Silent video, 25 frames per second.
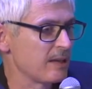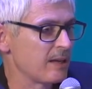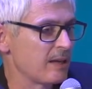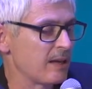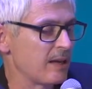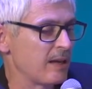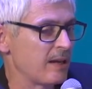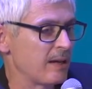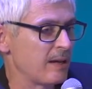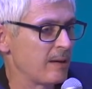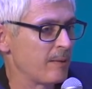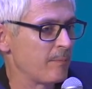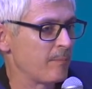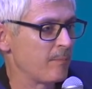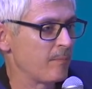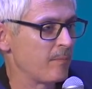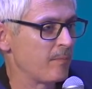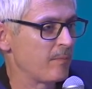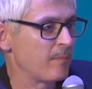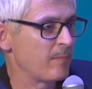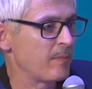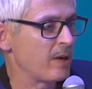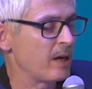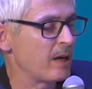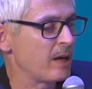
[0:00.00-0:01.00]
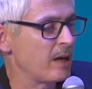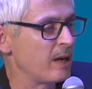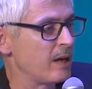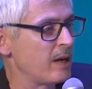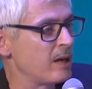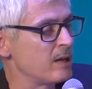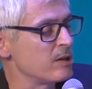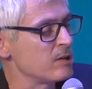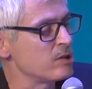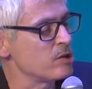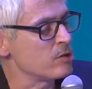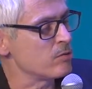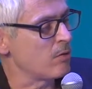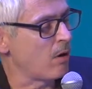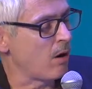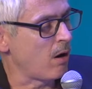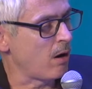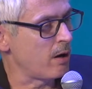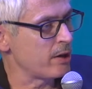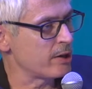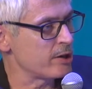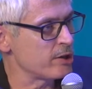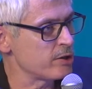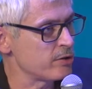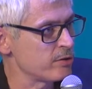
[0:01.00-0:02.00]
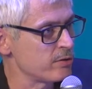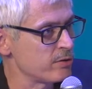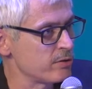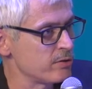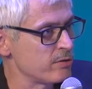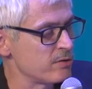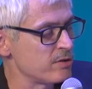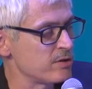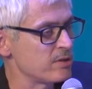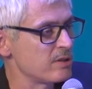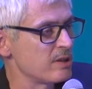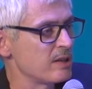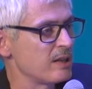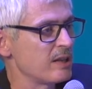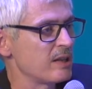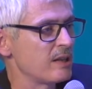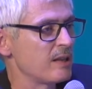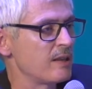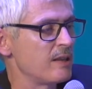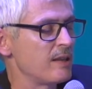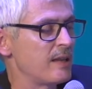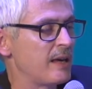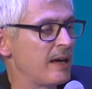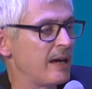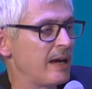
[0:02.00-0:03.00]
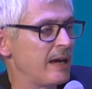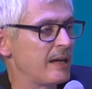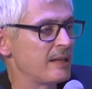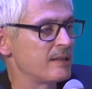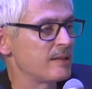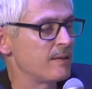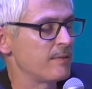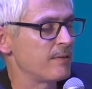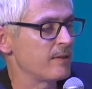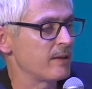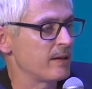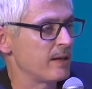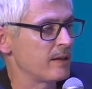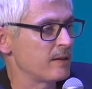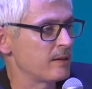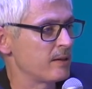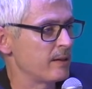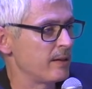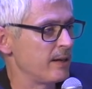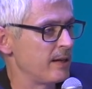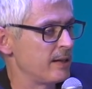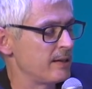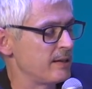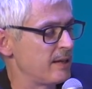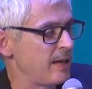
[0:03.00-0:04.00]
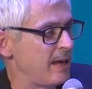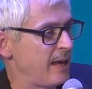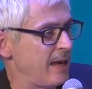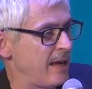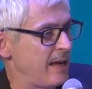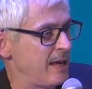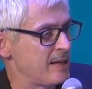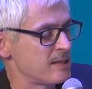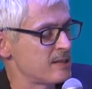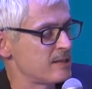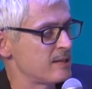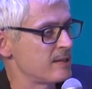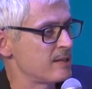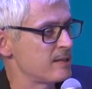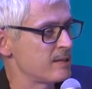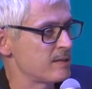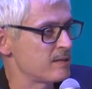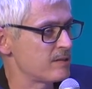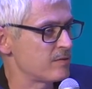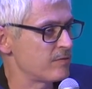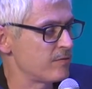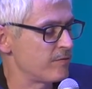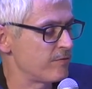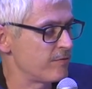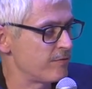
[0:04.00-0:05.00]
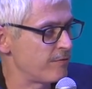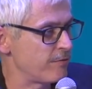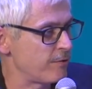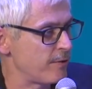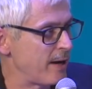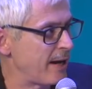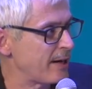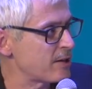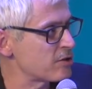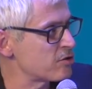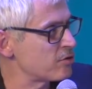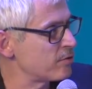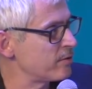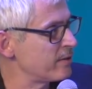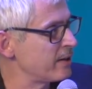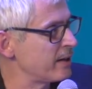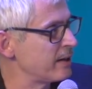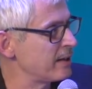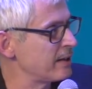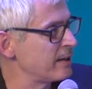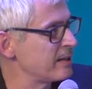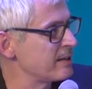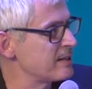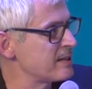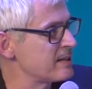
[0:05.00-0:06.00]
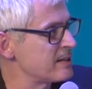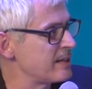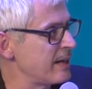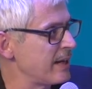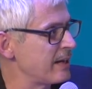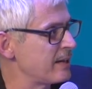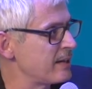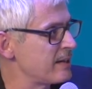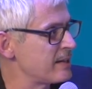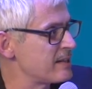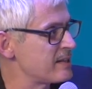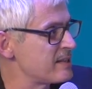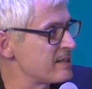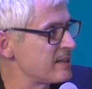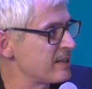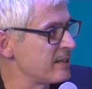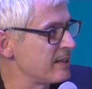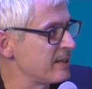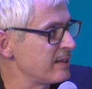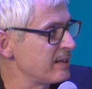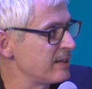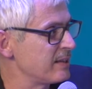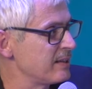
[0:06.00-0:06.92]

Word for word: Um, and you argued that the internet has this fracturing tendency